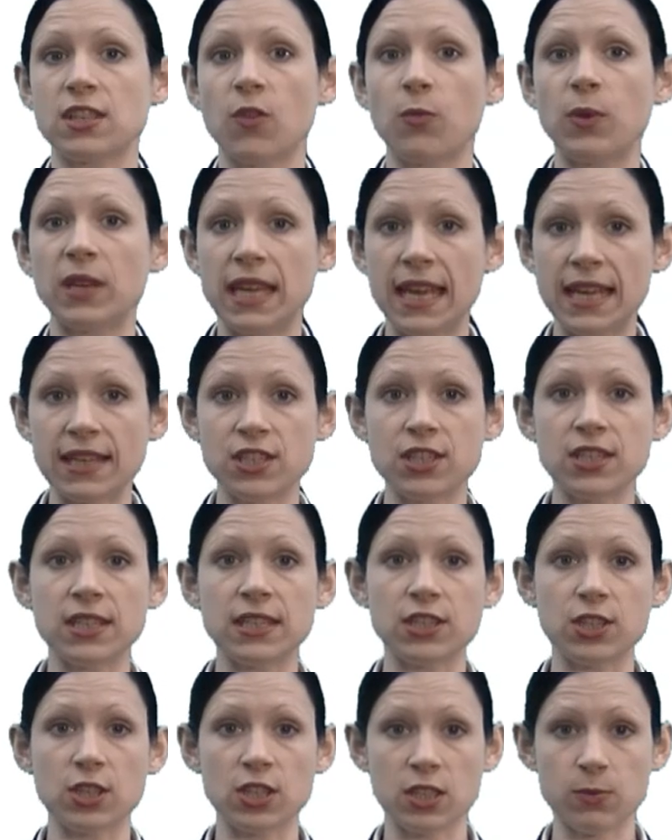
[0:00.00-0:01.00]
have been entered
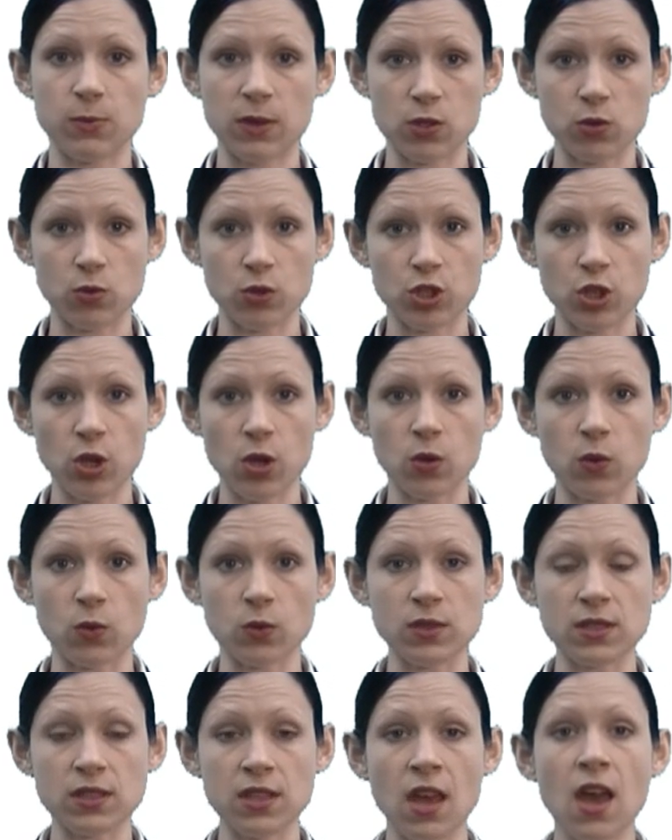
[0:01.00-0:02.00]
into the special
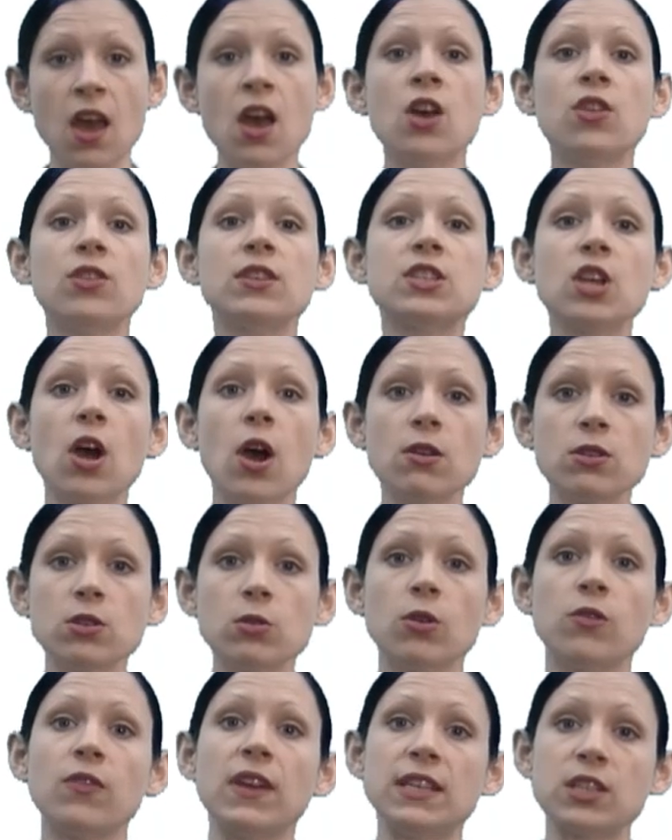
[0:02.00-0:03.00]
journals, the total
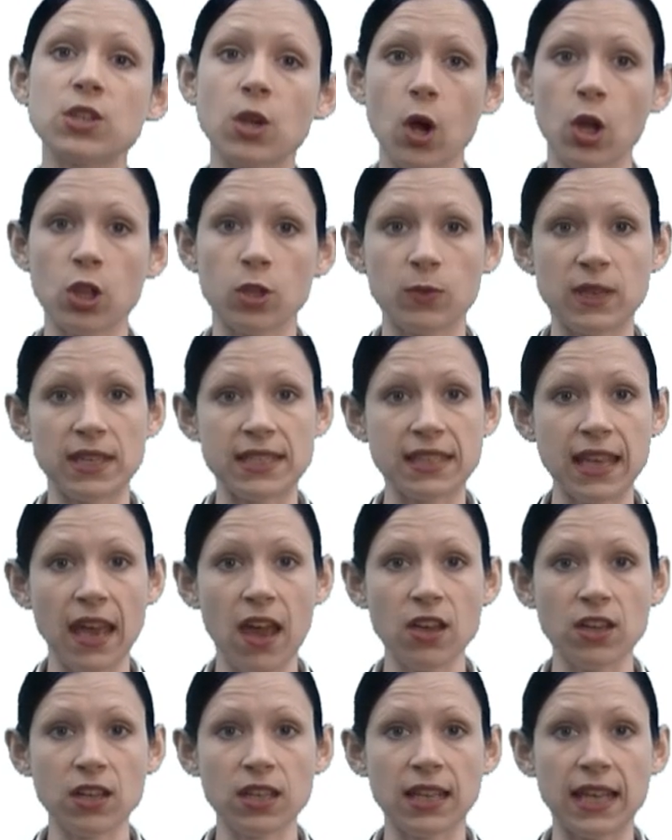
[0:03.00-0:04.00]
of each column is
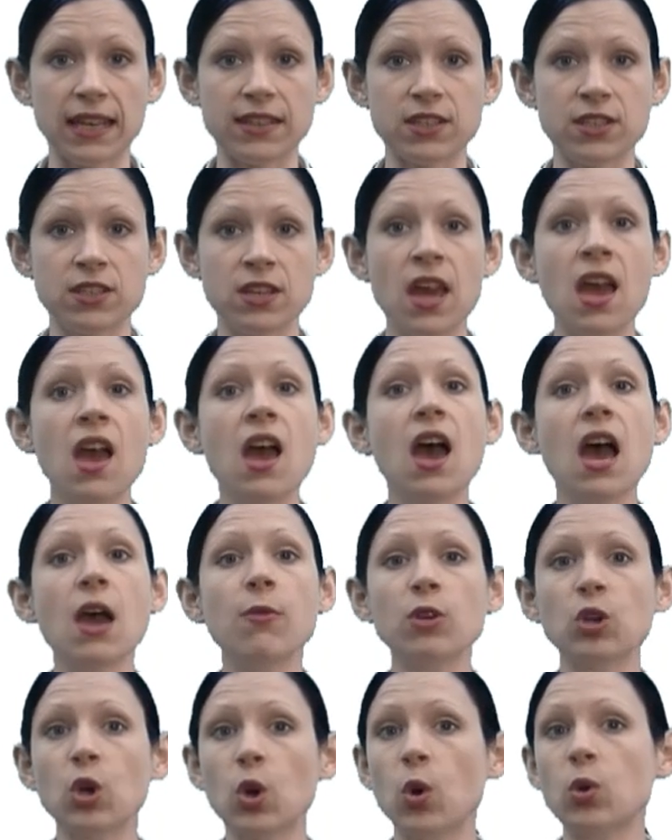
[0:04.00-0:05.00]
calculated and
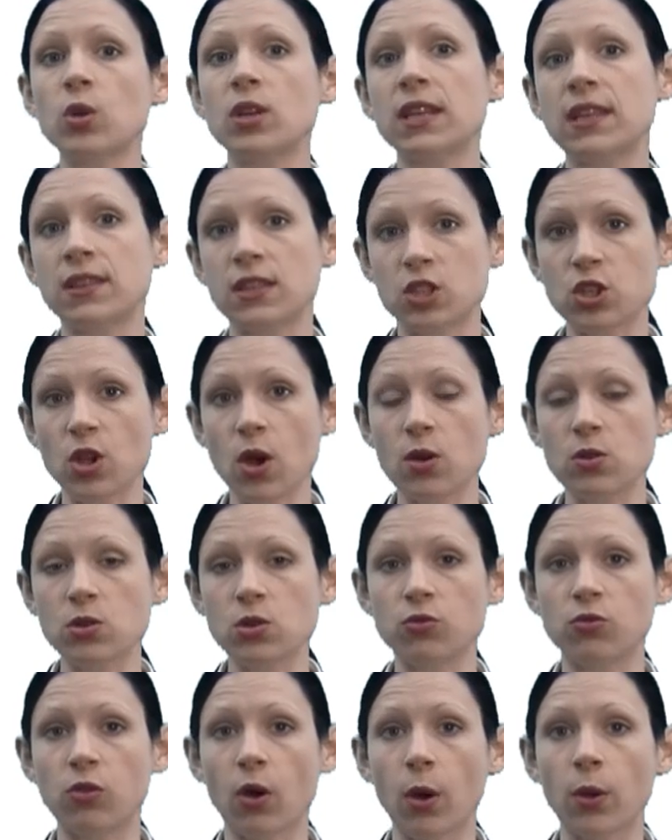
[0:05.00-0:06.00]
recorded in the total
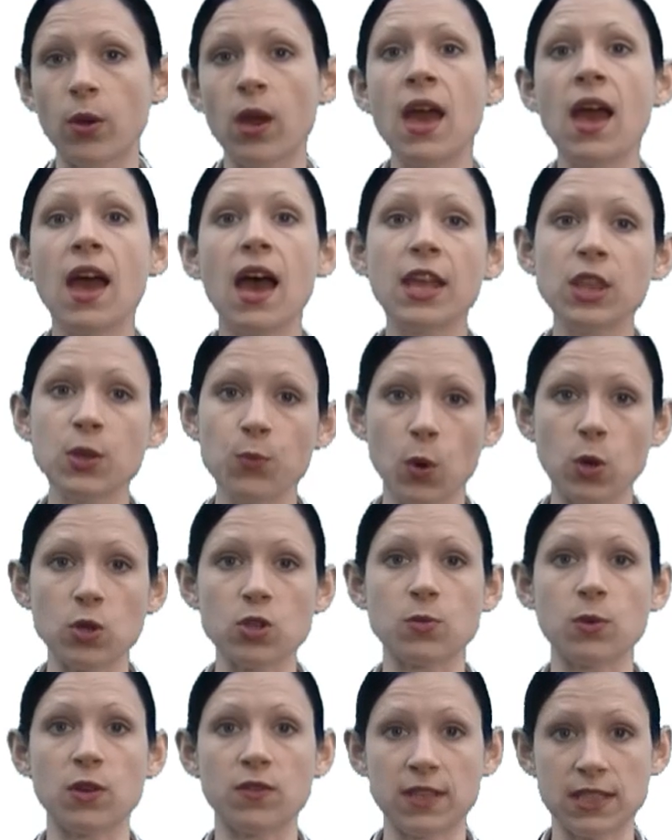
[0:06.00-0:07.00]
row at the
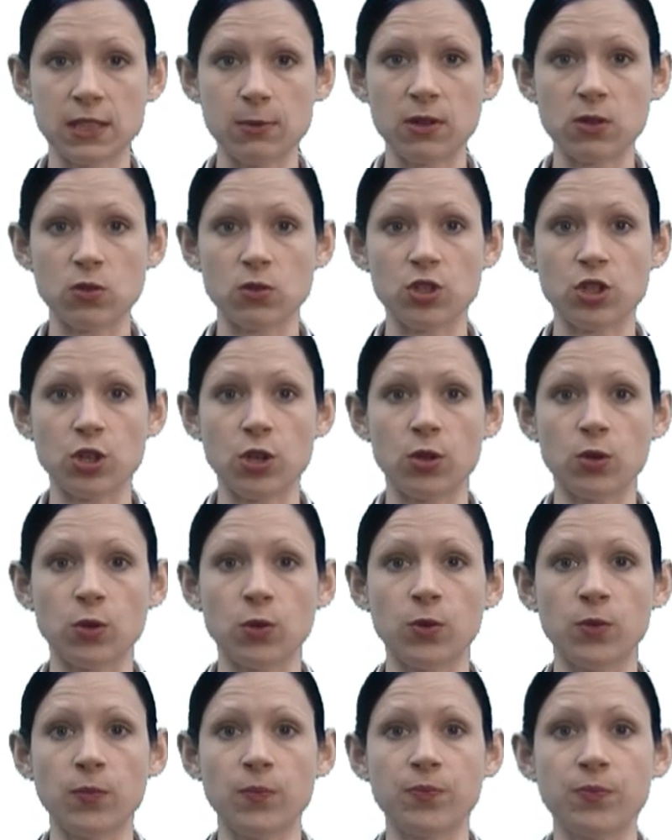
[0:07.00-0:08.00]
bottom of the special
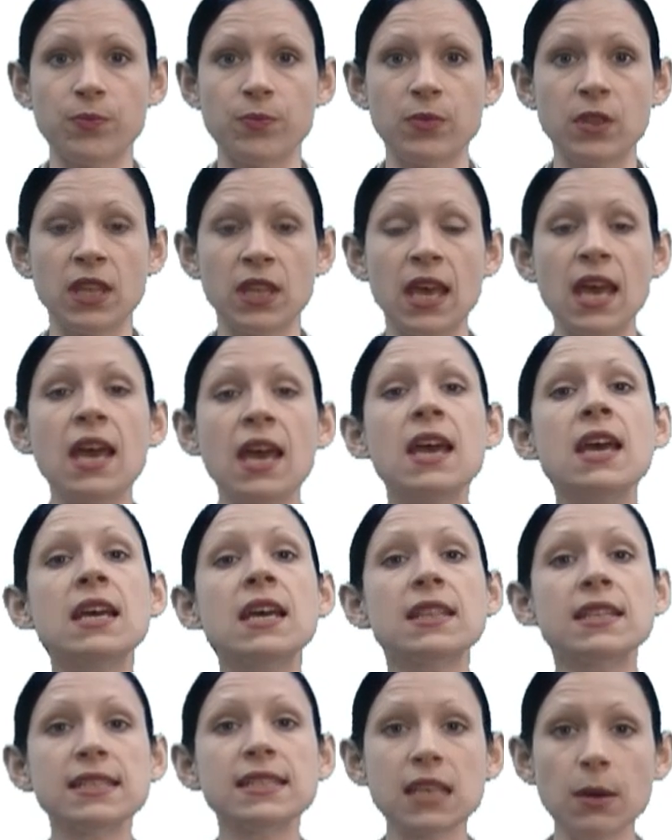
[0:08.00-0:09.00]
journal.
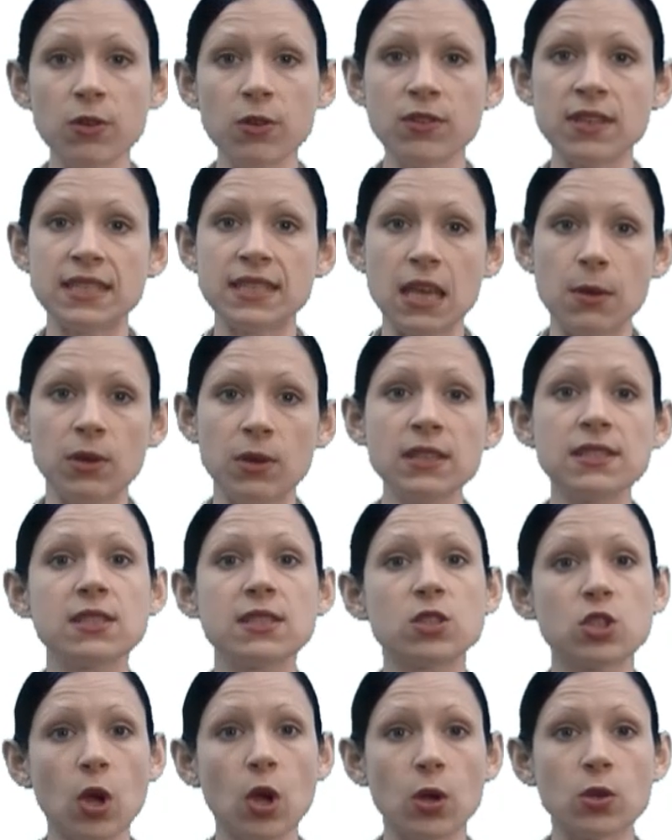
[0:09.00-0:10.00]
The sum of the debits
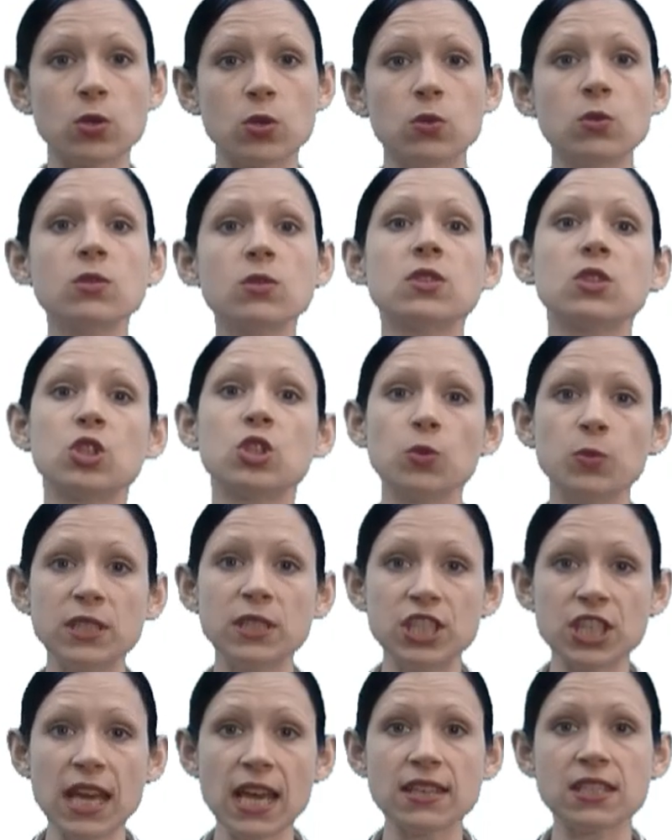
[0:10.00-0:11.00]
totals should be
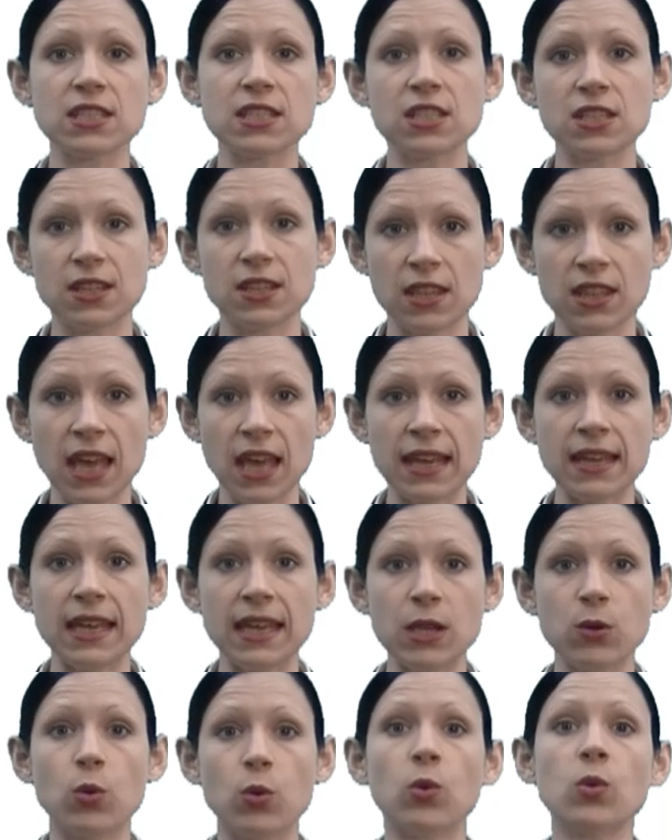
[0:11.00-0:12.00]
checked that they
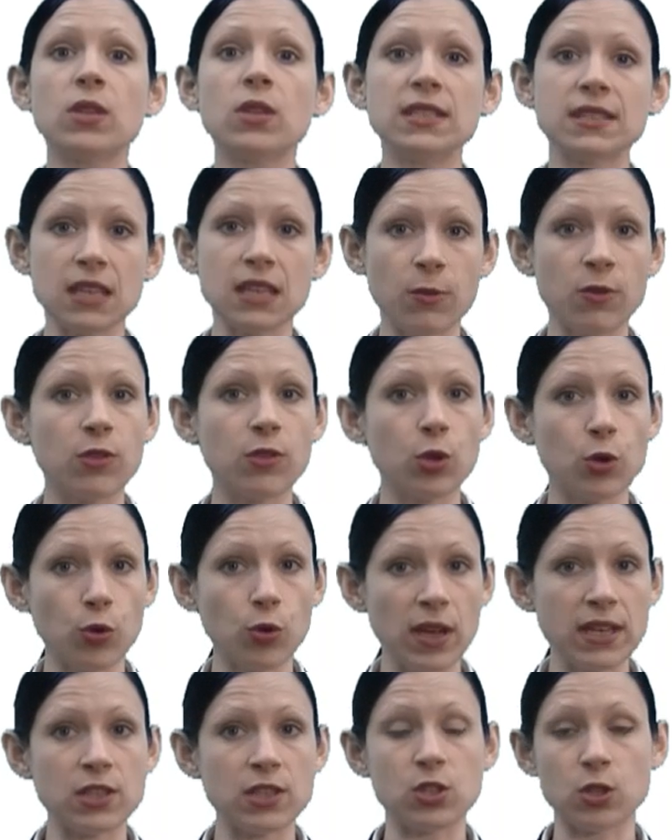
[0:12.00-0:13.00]
equal the sum of the
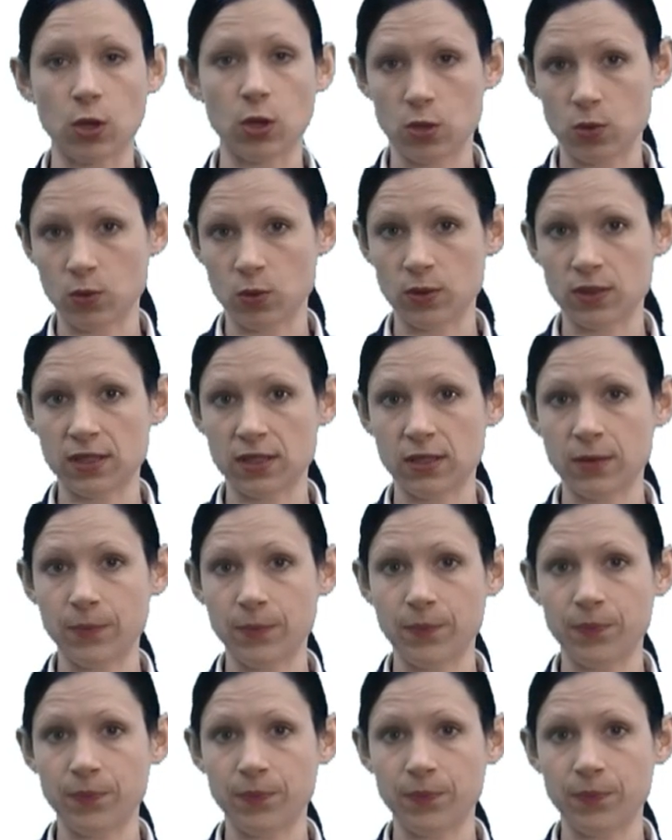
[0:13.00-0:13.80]
credit totals.